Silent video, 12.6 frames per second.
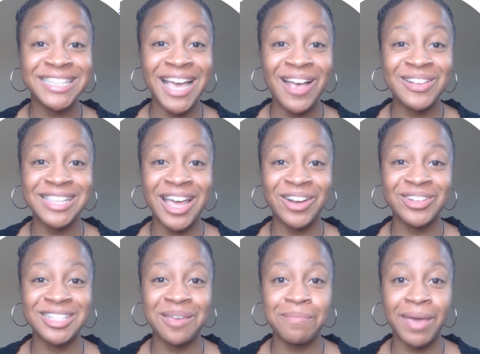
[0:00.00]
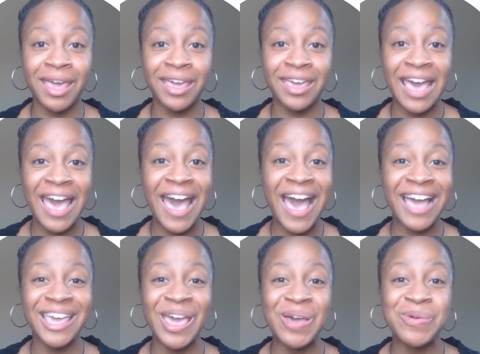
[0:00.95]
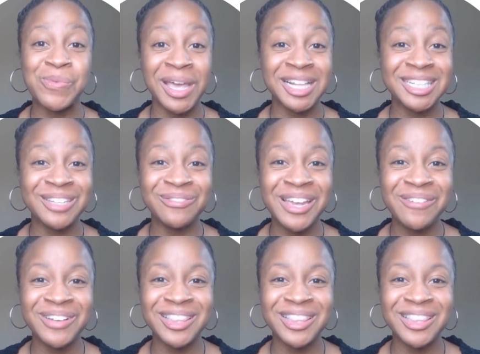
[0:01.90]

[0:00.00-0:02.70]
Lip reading: the sounds letters can make. I can't wait to read